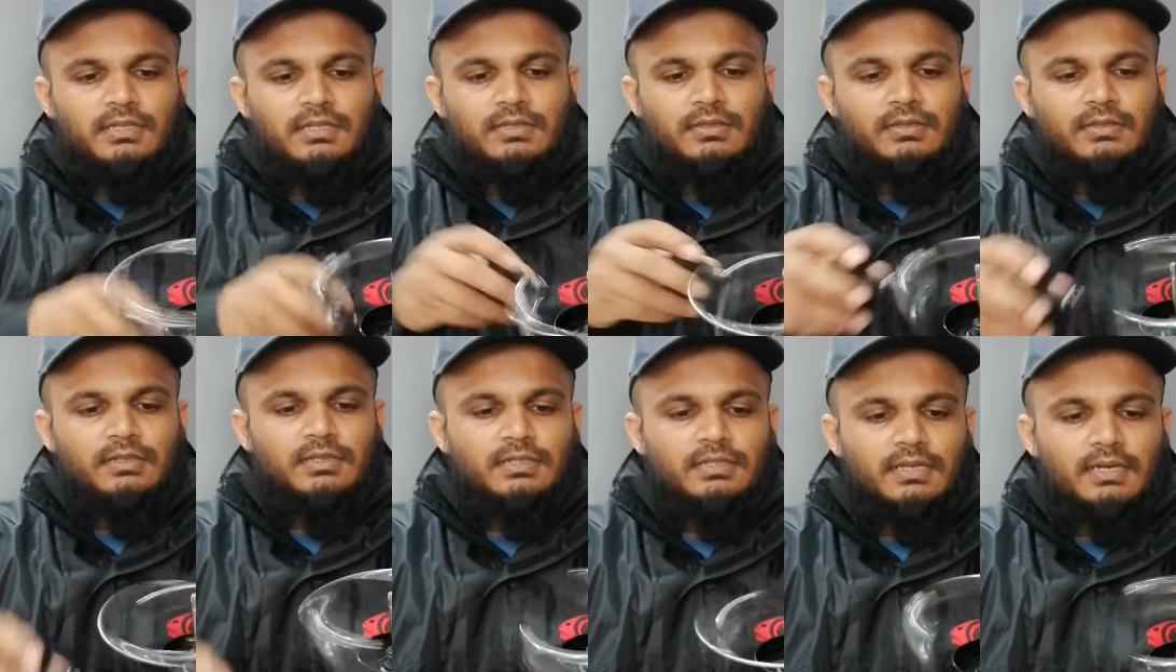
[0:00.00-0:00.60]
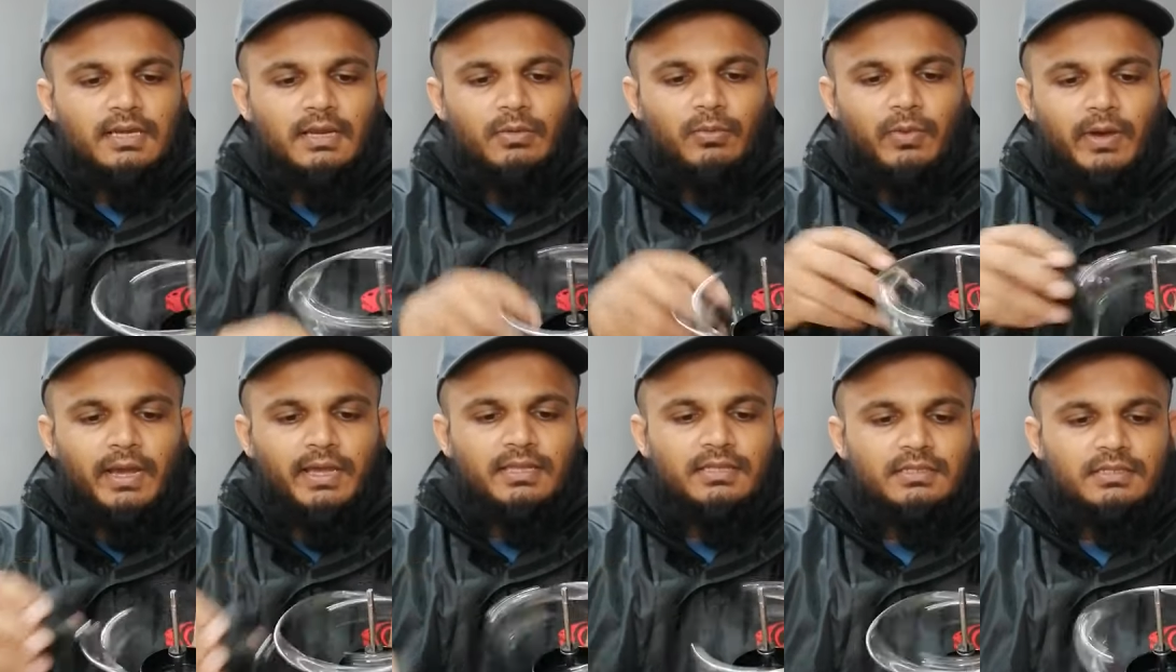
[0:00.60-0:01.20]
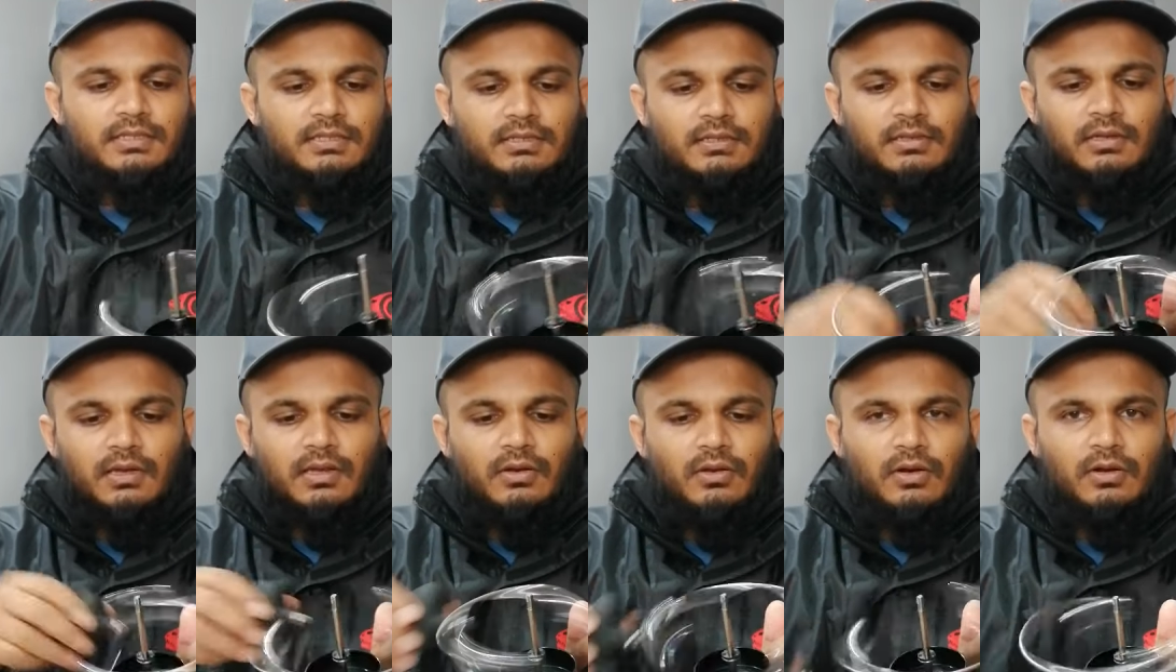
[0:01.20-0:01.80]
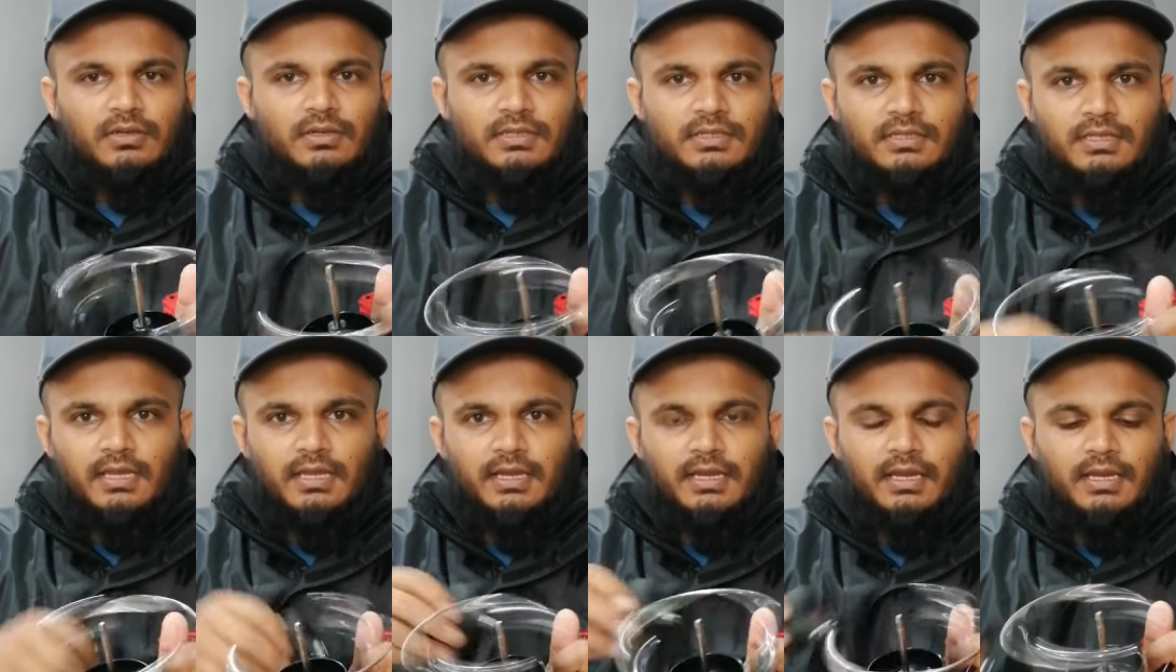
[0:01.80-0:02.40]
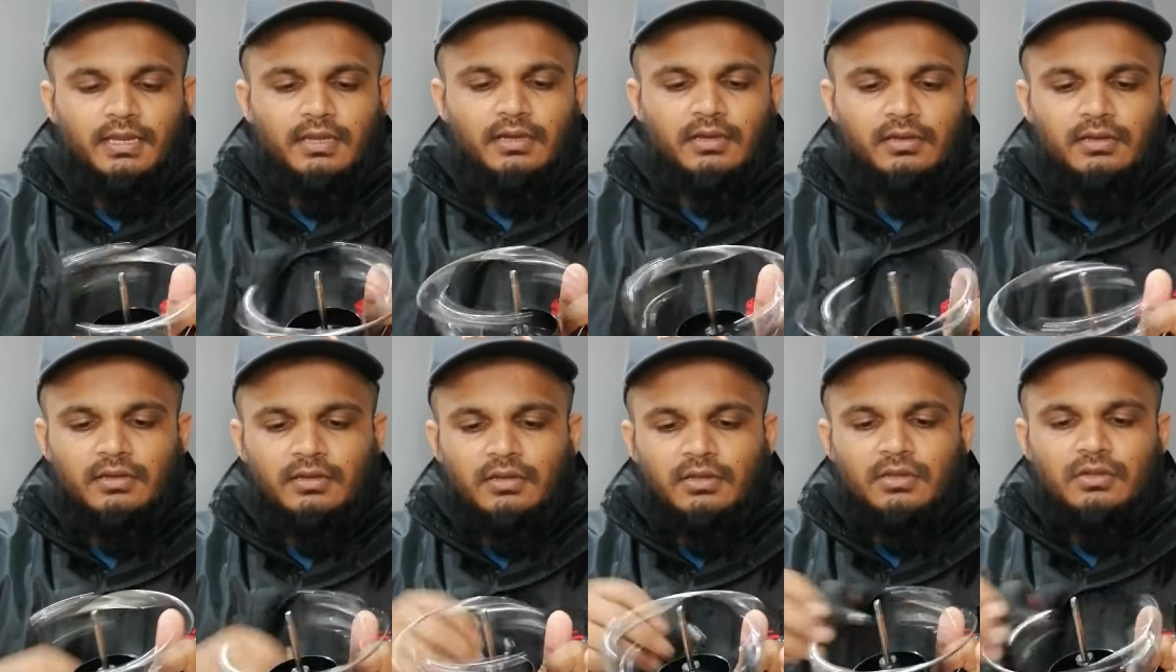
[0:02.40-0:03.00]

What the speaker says: this reel winds along this area here.